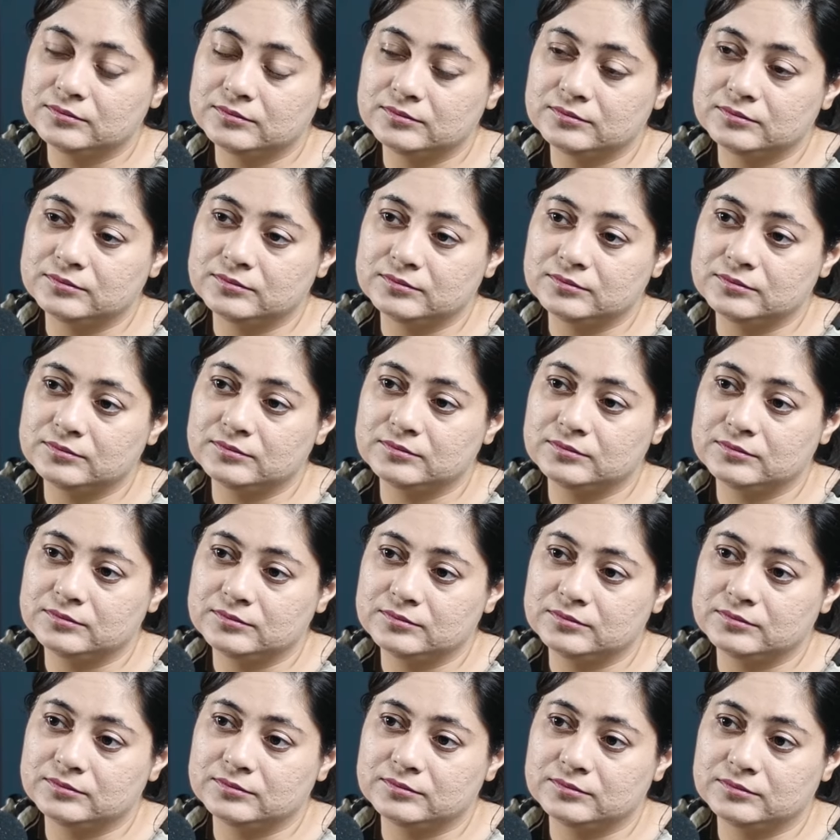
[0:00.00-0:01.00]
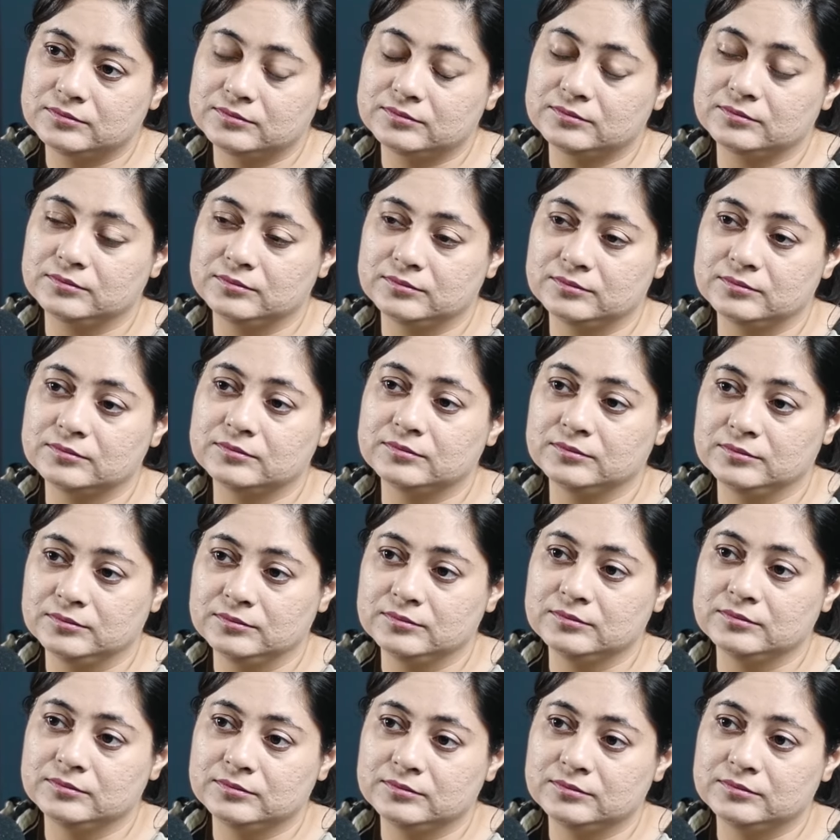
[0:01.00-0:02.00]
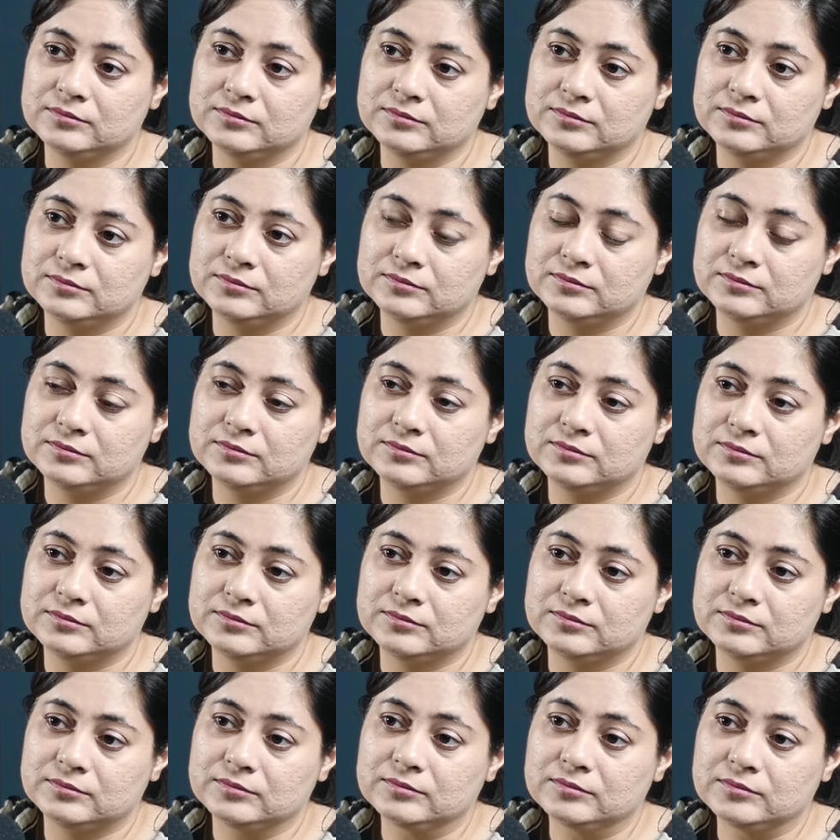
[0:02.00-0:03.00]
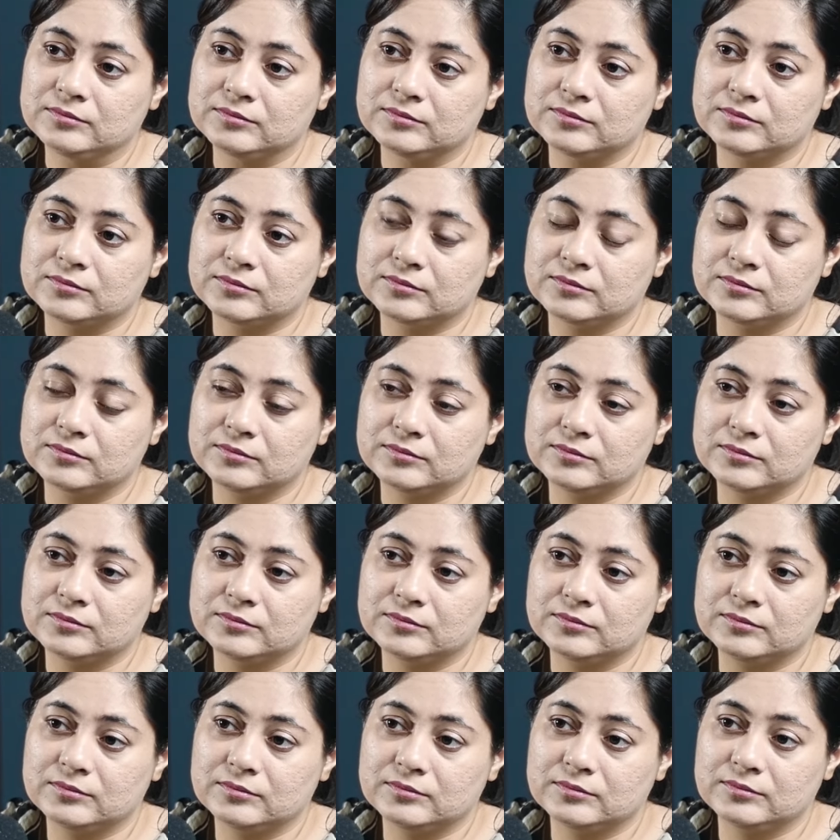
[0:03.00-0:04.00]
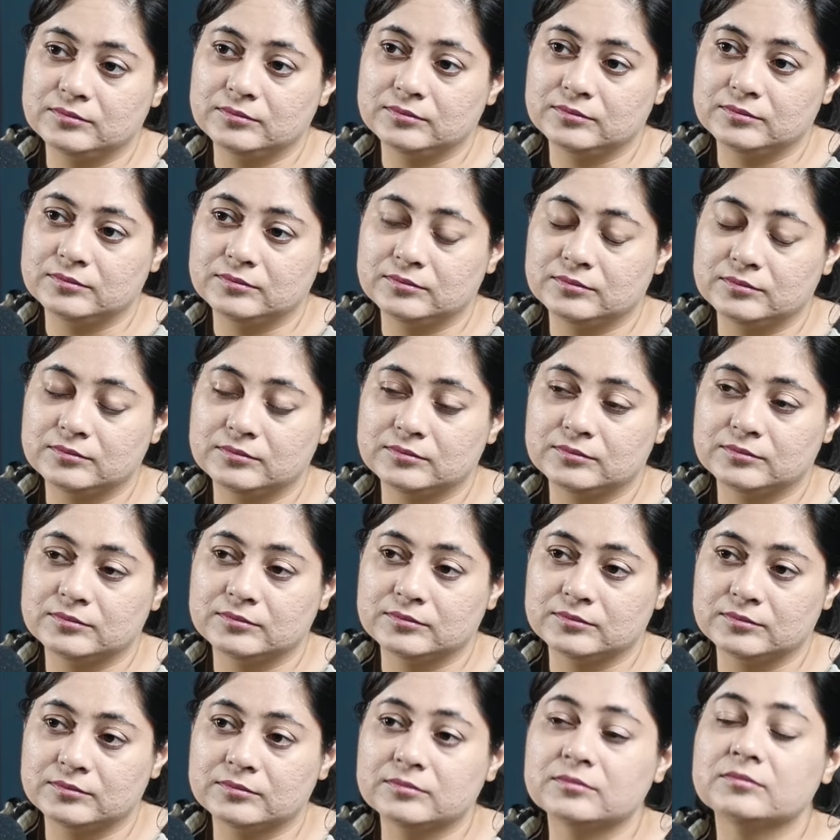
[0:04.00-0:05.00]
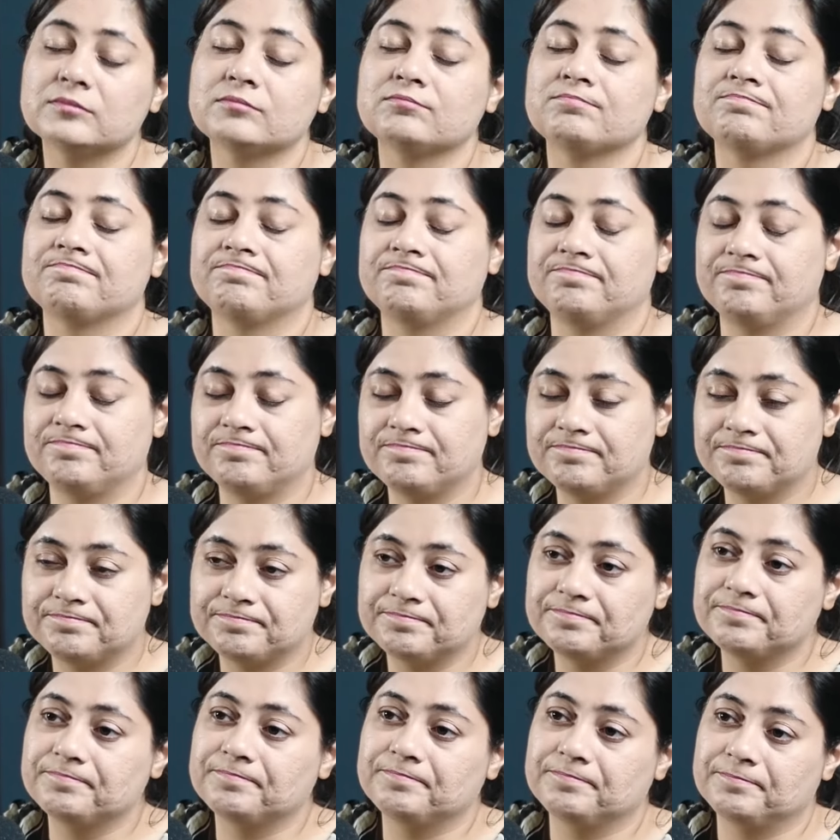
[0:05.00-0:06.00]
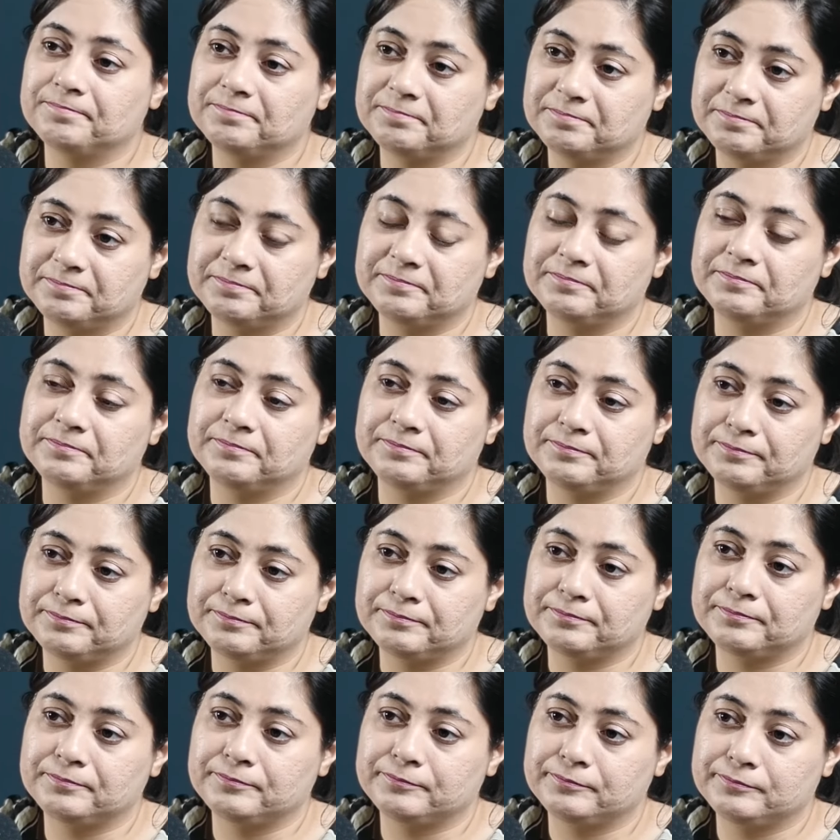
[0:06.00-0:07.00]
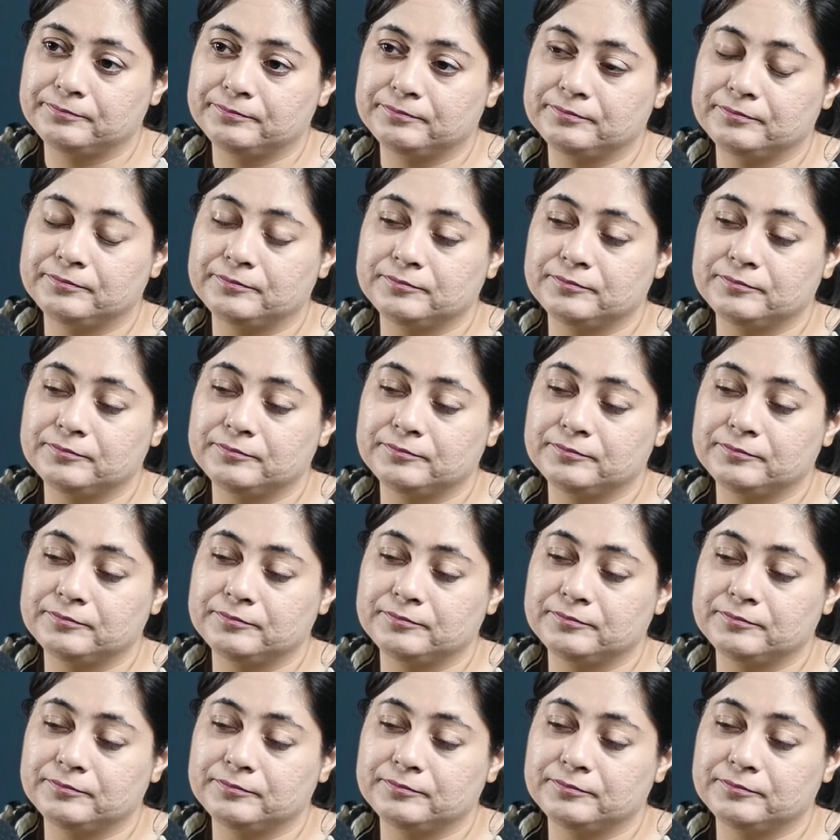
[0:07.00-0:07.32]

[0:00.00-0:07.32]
No words are spoken by the person on screen.